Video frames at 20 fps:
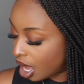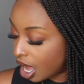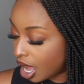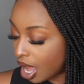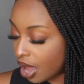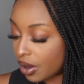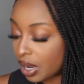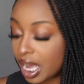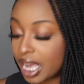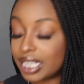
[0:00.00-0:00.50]

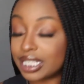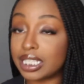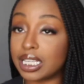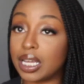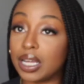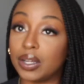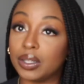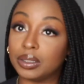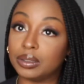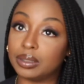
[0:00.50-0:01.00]
Okay,
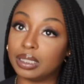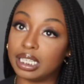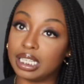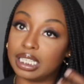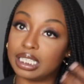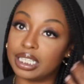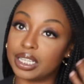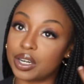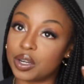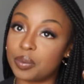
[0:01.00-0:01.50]
so a
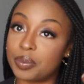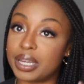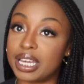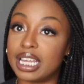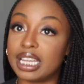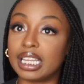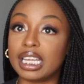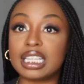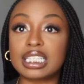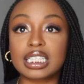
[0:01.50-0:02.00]
little
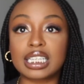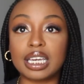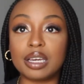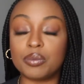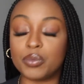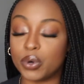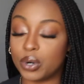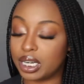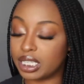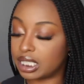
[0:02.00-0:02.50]
bit, let's get
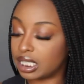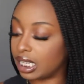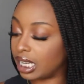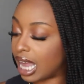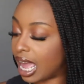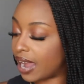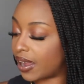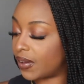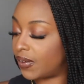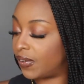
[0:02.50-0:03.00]
more into
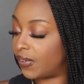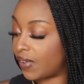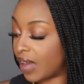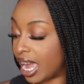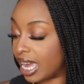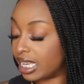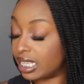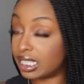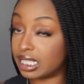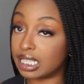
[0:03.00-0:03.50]
like
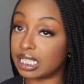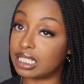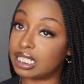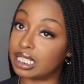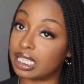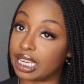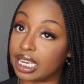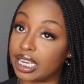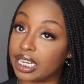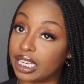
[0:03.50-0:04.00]
face
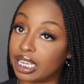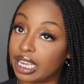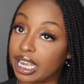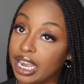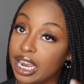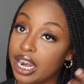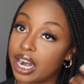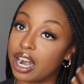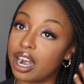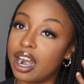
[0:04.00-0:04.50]

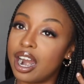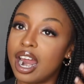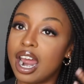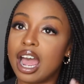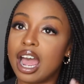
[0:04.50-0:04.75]
skincare.